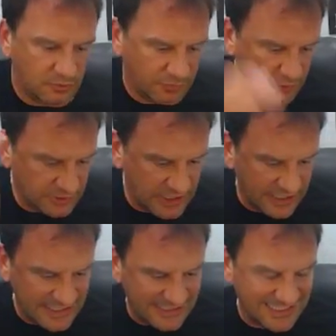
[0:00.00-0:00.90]
We roll the
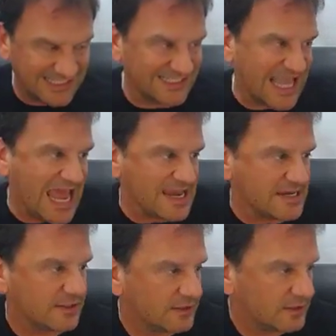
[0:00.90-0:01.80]
dice, it's a
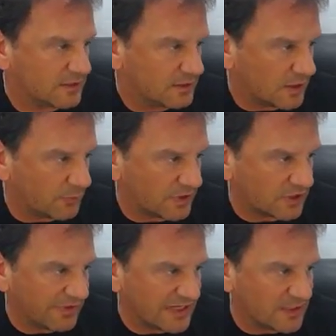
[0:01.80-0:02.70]
10. We're
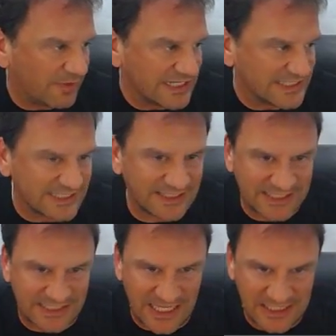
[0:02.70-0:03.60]
going to randomize this
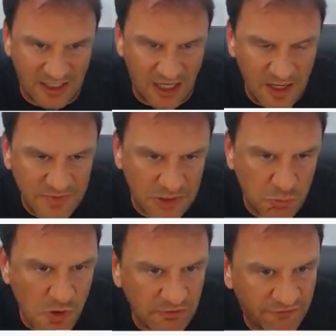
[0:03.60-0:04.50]
list 10 times,
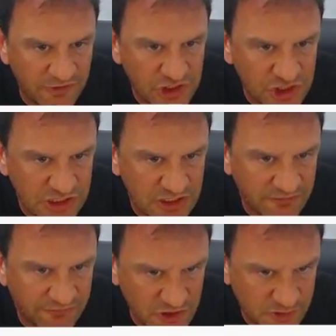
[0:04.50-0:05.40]
and whoever finishes in the
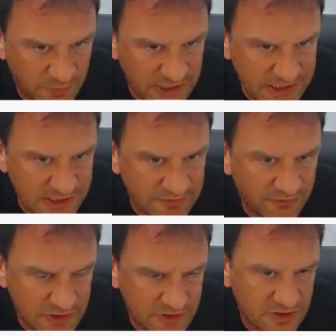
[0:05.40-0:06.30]
first place,
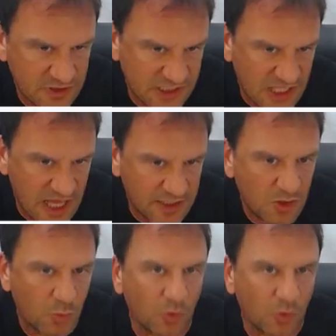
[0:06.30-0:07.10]
first slot,